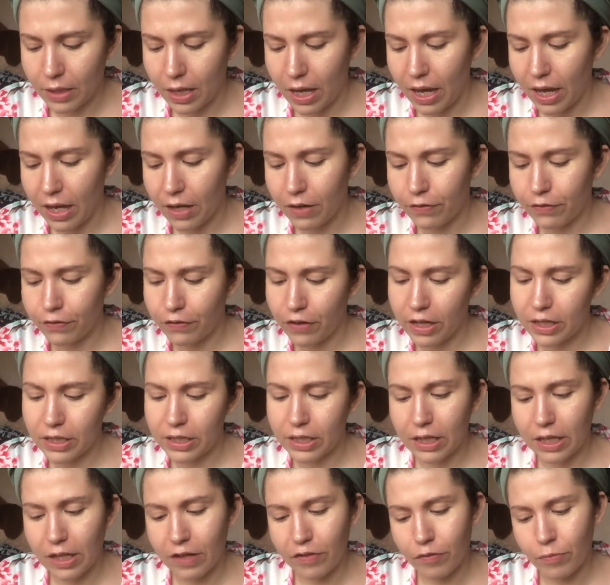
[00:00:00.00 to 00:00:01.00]
I had a friend
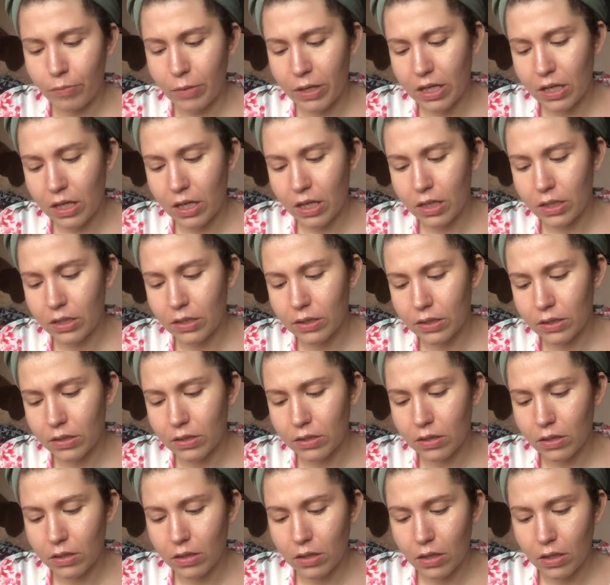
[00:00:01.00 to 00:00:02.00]
give me
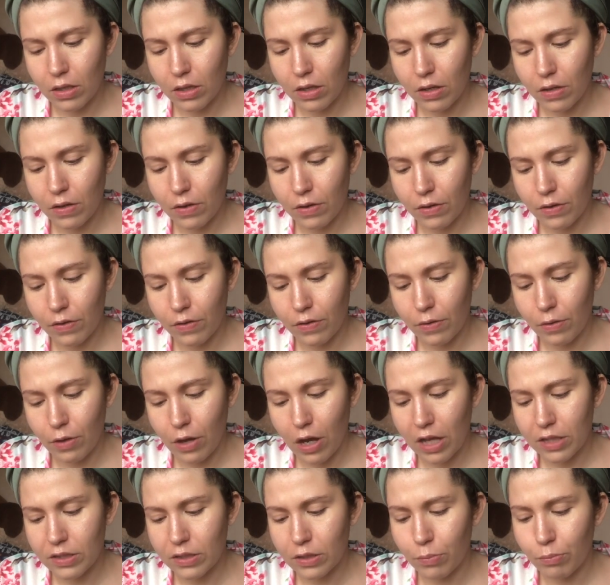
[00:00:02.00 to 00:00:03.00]
this.
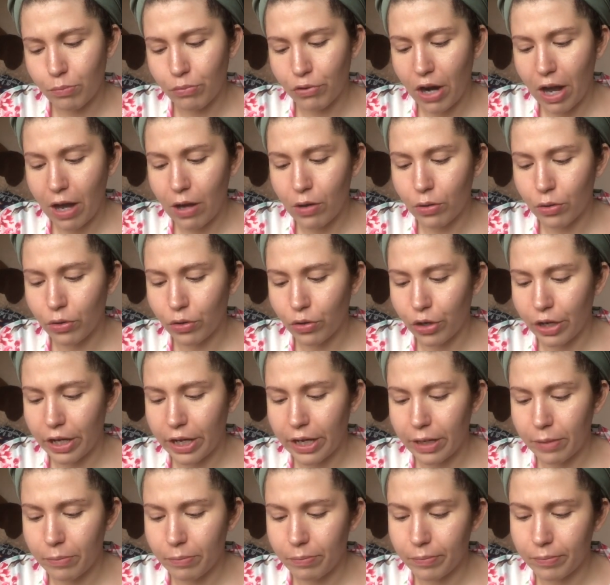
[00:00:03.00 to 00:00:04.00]
It's a brow
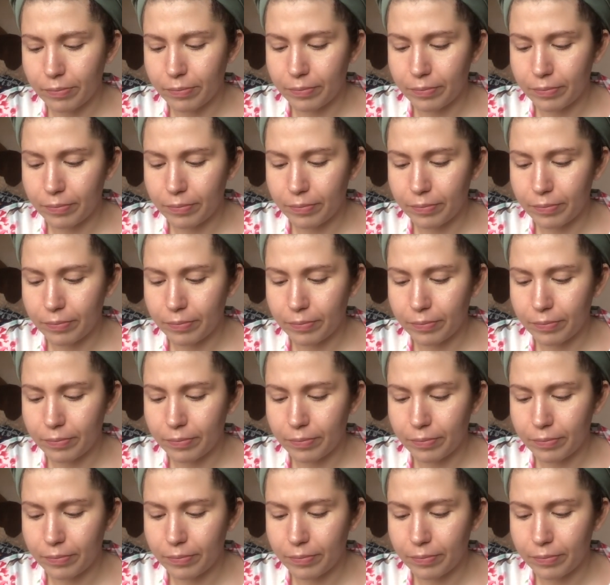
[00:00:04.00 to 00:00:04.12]
cream,